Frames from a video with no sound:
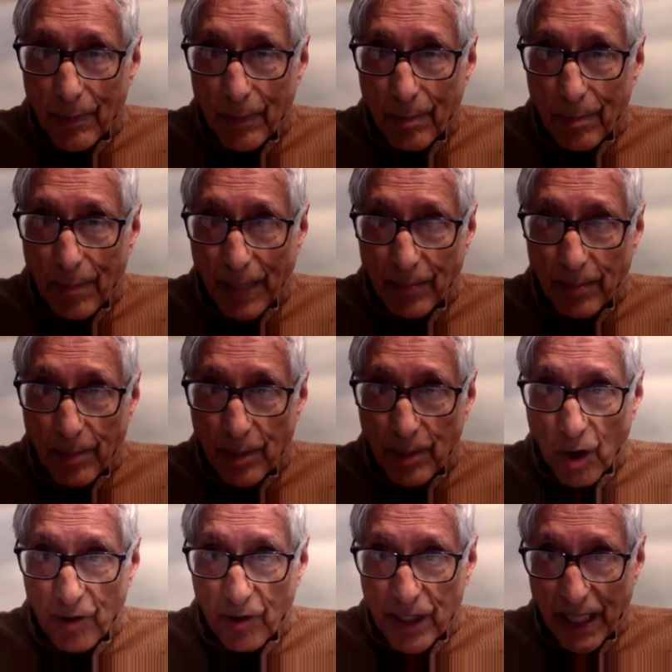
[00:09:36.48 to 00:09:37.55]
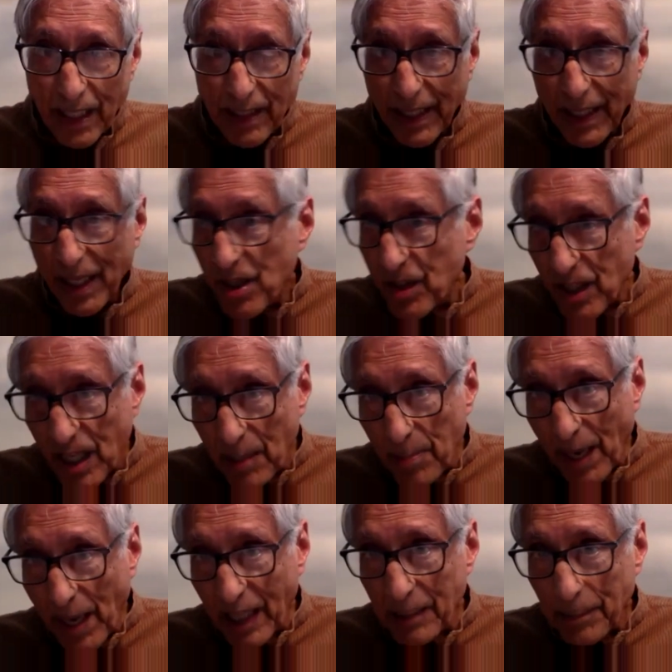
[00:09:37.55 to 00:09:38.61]
majority in the eastern
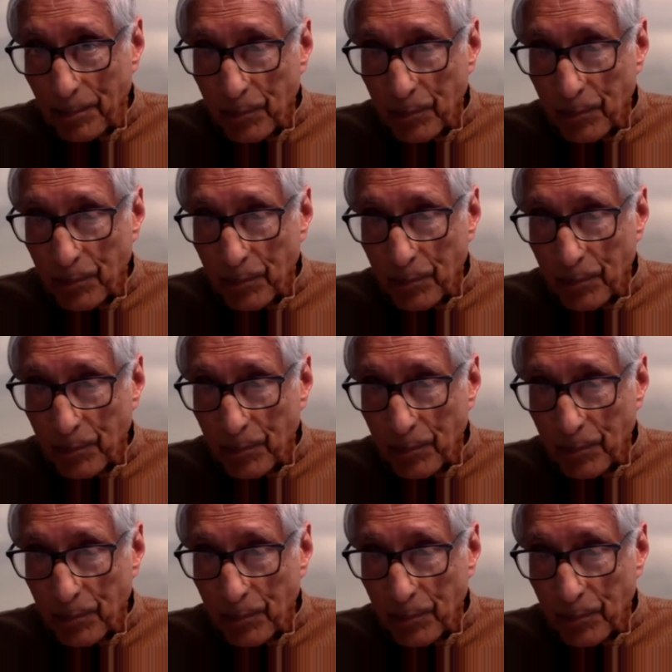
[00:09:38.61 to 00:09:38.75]
part,